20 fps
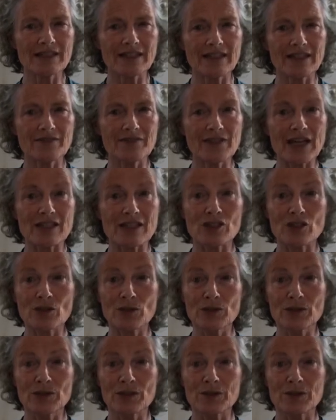of that
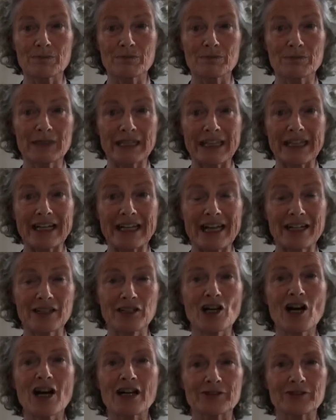shoulder getting
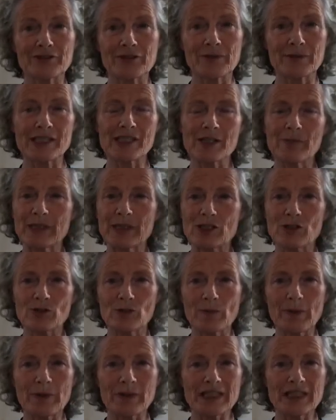unlocked from its
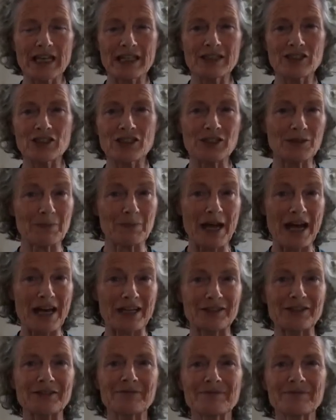habitual attention pattern.